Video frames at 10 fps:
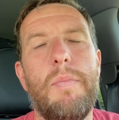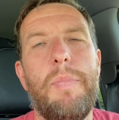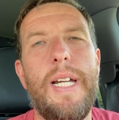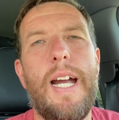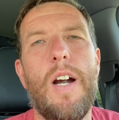
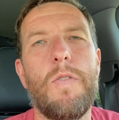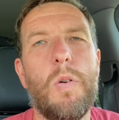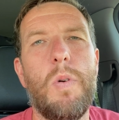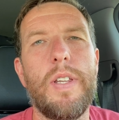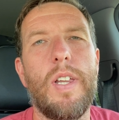Be
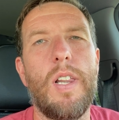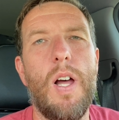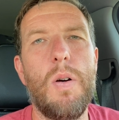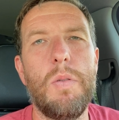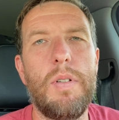careful with the
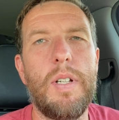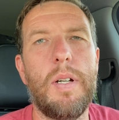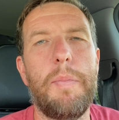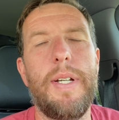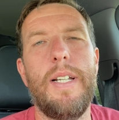load.
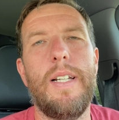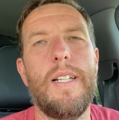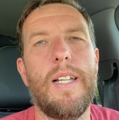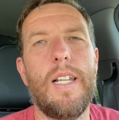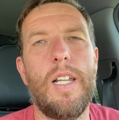I
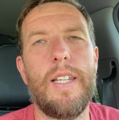mean, the